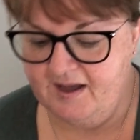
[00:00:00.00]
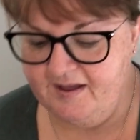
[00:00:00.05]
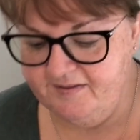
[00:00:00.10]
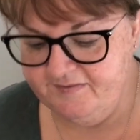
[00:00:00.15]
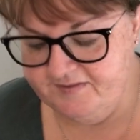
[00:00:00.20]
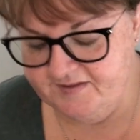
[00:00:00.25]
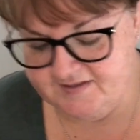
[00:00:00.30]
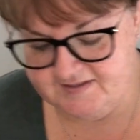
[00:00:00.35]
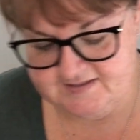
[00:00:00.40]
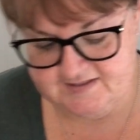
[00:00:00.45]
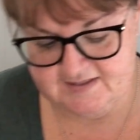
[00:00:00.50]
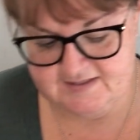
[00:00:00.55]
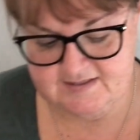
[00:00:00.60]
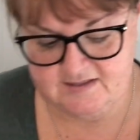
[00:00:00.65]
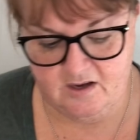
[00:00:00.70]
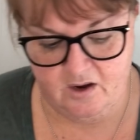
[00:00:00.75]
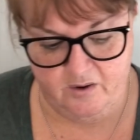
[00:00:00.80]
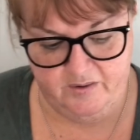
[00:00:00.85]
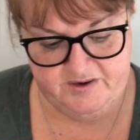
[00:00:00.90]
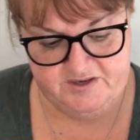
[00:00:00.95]
this is
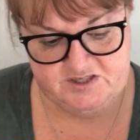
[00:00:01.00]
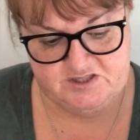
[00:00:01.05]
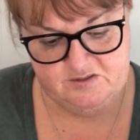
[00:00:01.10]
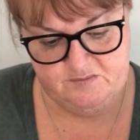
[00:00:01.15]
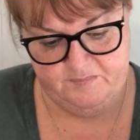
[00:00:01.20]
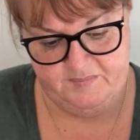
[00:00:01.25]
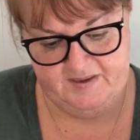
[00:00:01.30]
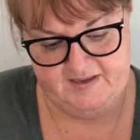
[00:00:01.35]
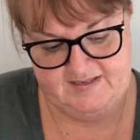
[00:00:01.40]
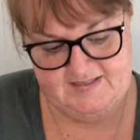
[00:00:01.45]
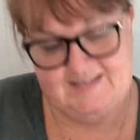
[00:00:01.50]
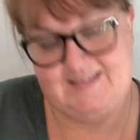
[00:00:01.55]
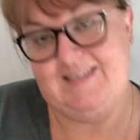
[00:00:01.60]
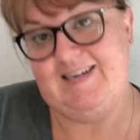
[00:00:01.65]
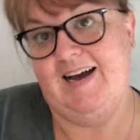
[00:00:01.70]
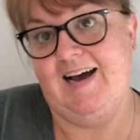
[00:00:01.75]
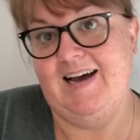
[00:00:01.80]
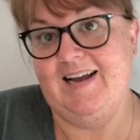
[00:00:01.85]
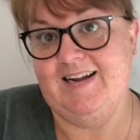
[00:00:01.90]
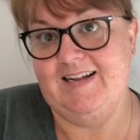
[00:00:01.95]
going to be
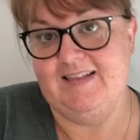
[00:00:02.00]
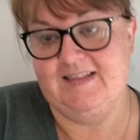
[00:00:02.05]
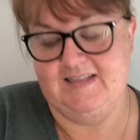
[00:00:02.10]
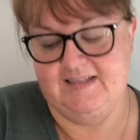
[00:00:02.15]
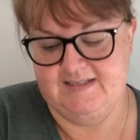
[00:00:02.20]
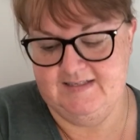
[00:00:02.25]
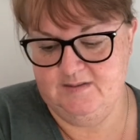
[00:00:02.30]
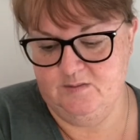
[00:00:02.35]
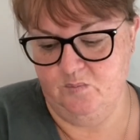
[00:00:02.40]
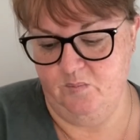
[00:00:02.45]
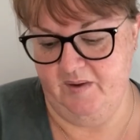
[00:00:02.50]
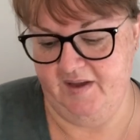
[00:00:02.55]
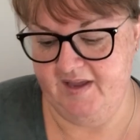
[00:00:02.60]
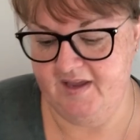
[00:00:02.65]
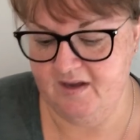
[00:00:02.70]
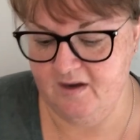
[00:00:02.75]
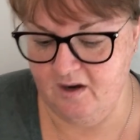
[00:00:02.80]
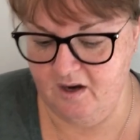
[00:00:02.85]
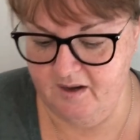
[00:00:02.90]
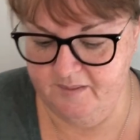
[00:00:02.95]
started this
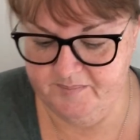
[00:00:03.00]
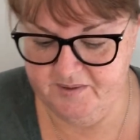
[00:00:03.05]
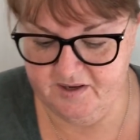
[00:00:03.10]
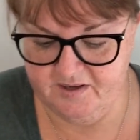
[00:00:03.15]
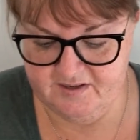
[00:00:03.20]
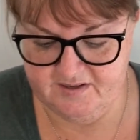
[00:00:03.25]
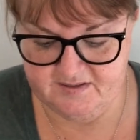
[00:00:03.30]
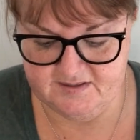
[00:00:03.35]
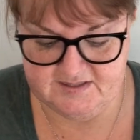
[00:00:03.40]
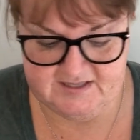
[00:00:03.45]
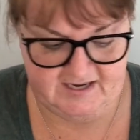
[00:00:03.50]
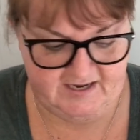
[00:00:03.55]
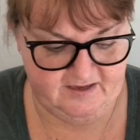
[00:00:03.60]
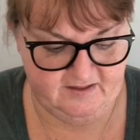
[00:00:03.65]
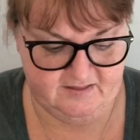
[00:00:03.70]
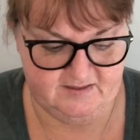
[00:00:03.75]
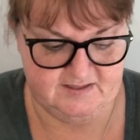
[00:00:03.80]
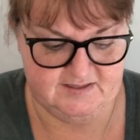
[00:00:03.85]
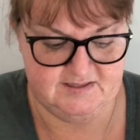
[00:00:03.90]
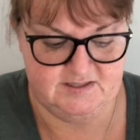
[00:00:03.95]
week. I'm going to
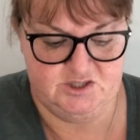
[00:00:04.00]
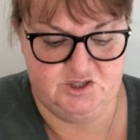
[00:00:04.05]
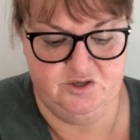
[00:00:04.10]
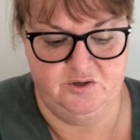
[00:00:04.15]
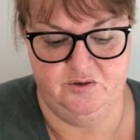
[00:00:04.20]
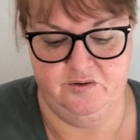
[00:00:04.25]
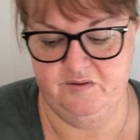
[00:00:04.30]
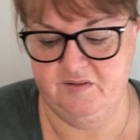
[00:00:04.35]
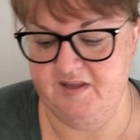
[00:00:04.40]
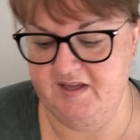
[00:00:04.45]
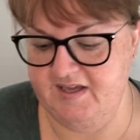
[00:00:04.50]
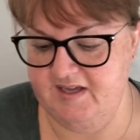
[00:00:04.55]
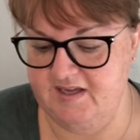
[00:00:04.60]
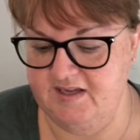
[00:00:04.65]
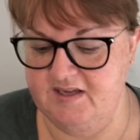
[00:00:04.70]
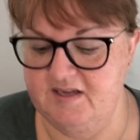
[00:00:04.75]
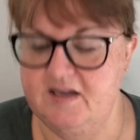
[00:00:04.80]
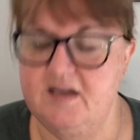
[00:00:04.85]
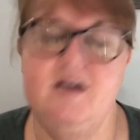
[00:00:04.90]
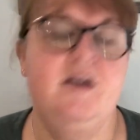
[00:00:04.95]
take this to the